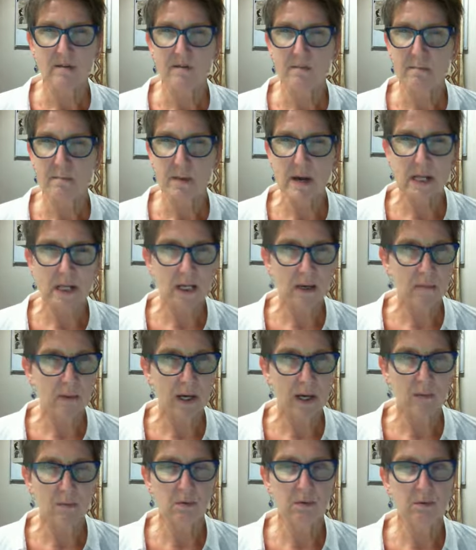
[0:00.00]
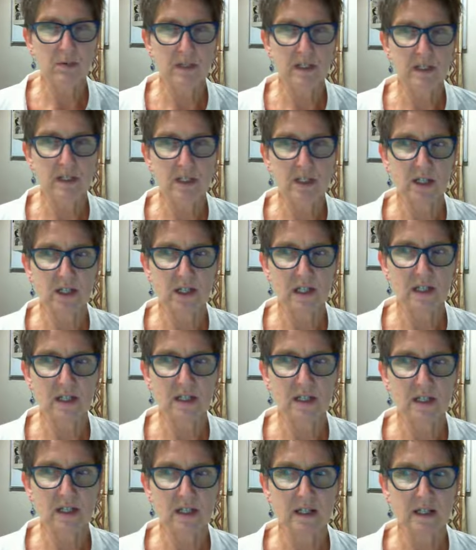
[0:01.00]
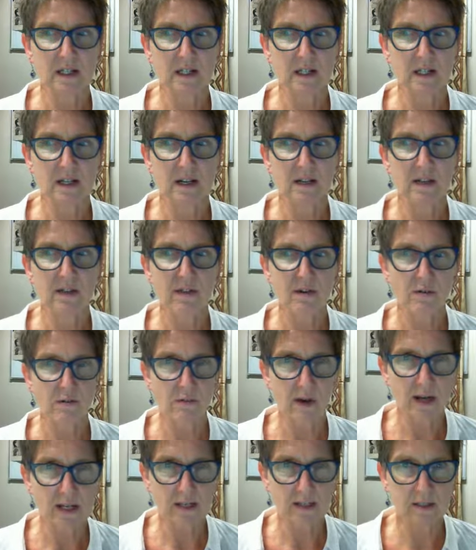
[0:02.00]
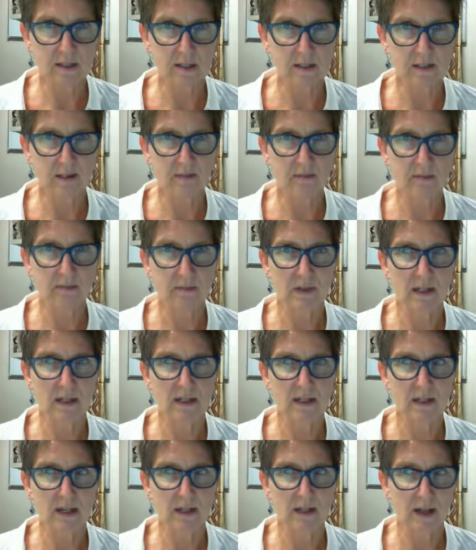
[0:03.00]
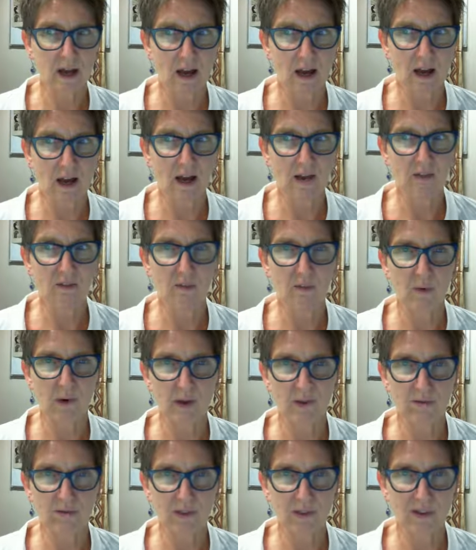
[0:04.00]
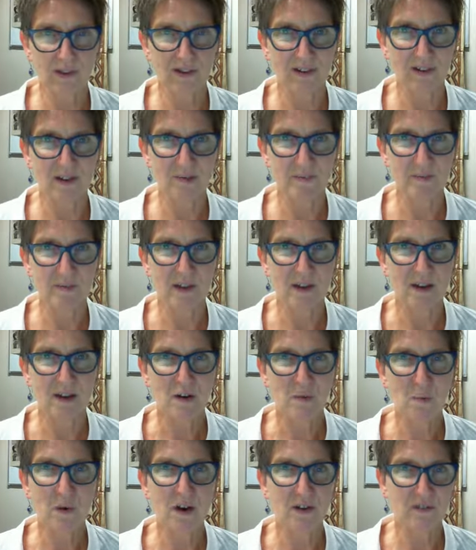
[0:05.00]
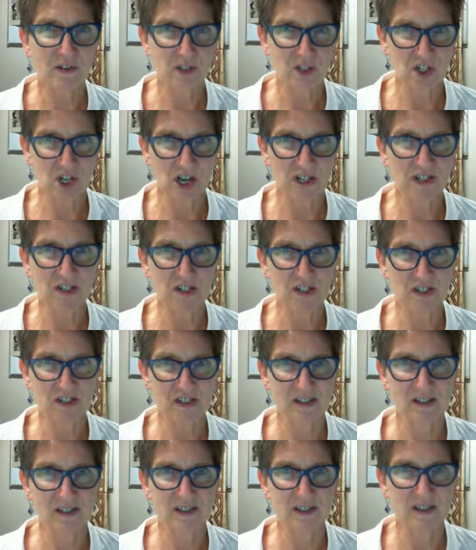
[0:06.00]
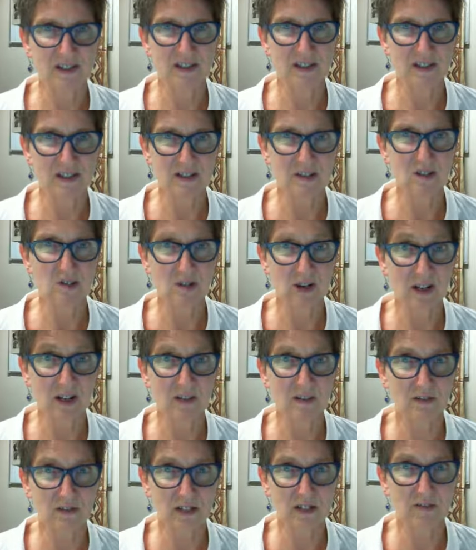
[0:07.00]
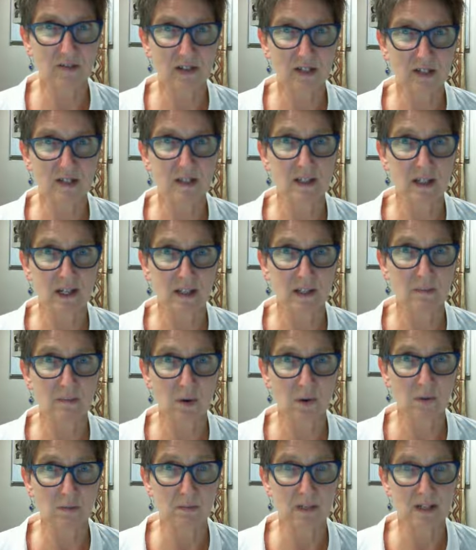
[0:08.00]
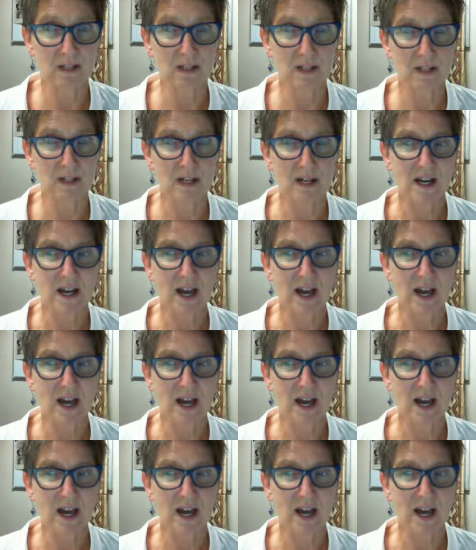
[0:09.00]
many people would suggest that racism is at the heart of one of the challenges that Australia is facing at the moment,